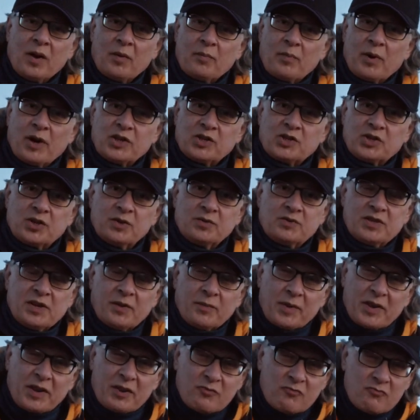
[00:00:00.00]
and by
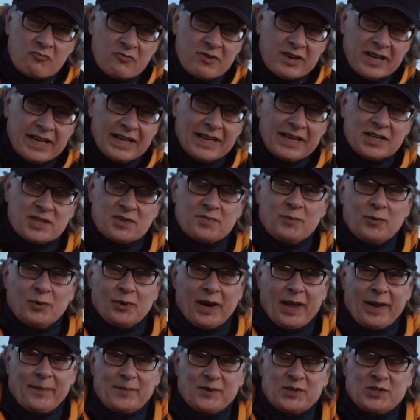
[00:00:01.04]
shooting with a really
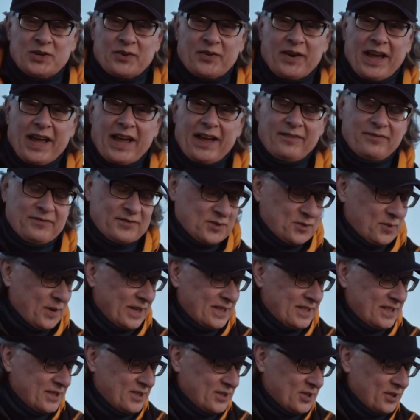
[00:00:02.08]
small aperture at
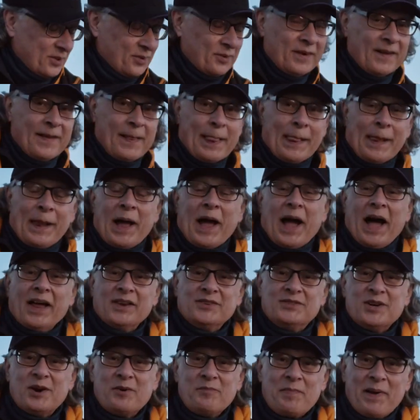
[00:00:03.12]
f22.
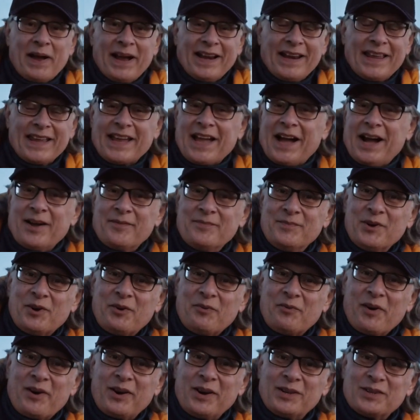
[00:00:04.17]
And don't panic, I'm
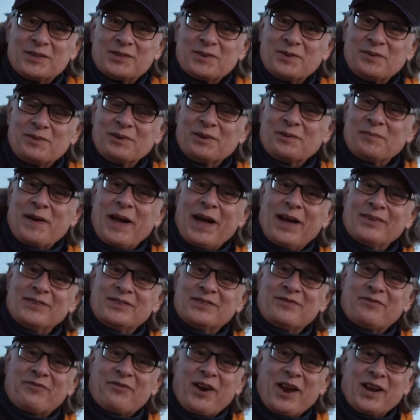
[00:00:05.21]
not worried at all about
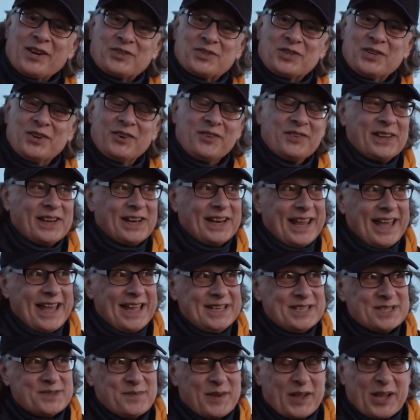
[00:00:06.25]
diffraction on the
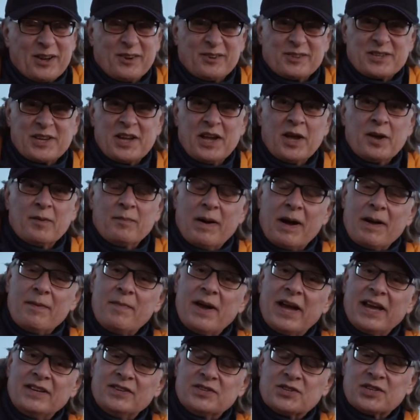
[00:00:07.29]
lens because my
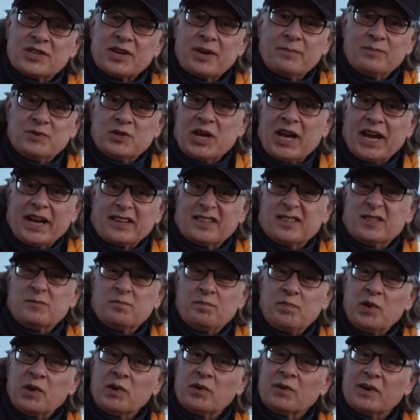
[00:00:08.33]
main subject is
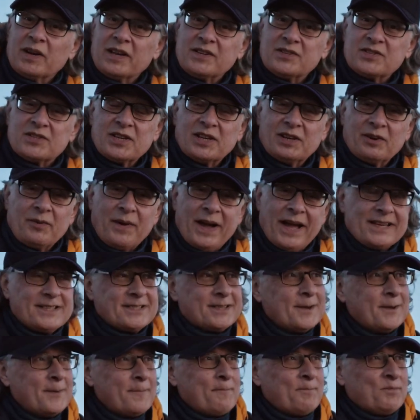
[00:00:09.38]
purely
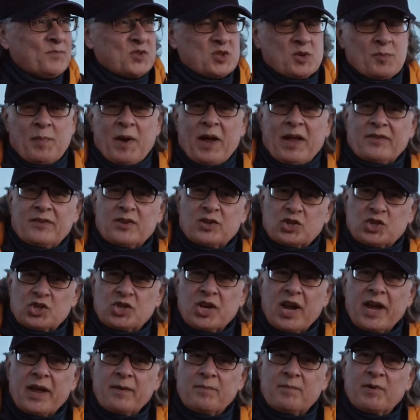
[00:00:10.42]
silhouette. It's about the
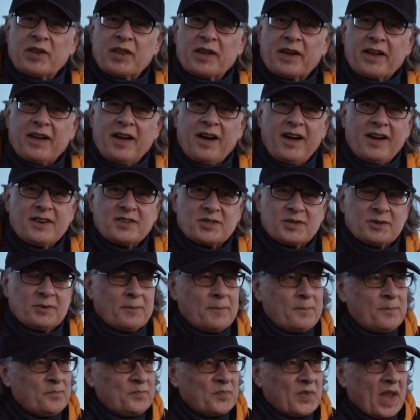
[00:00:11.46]
shape of the
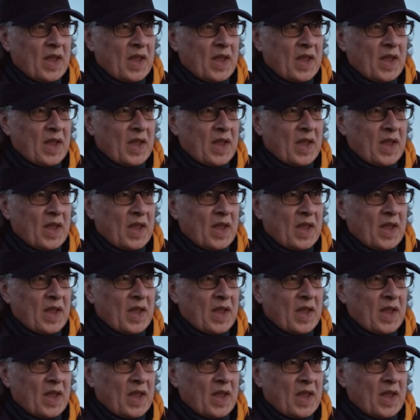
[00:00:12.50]
castle.